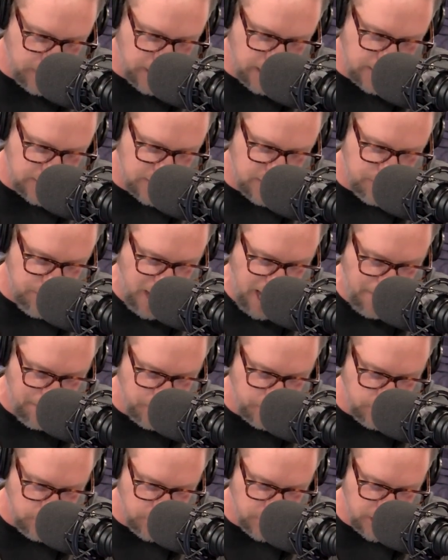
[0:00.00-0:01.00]
is the
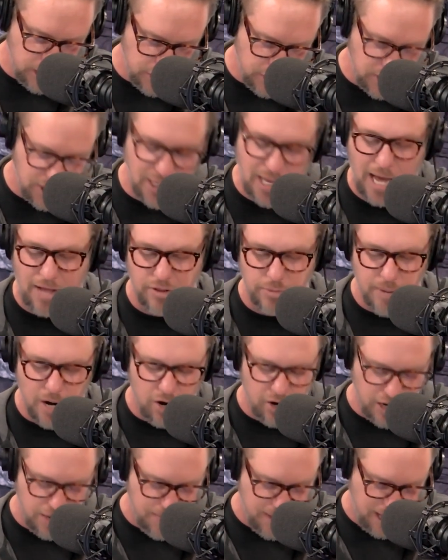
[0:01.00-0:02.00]
popular dish
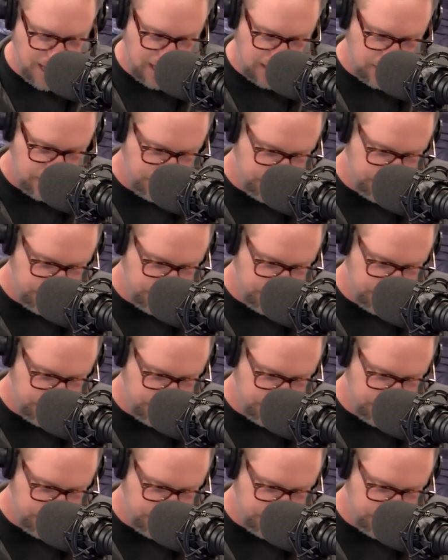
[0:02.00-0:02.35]
calamari made?